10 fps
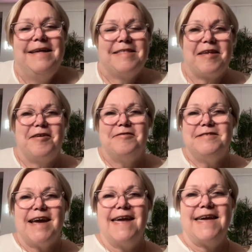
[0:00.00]
So
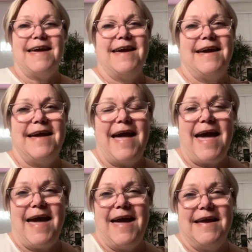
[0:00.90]
take care
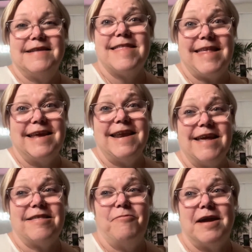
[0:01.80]
and see you
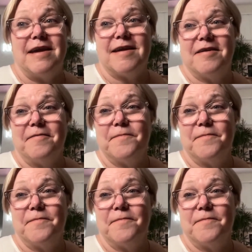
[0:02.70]
next week.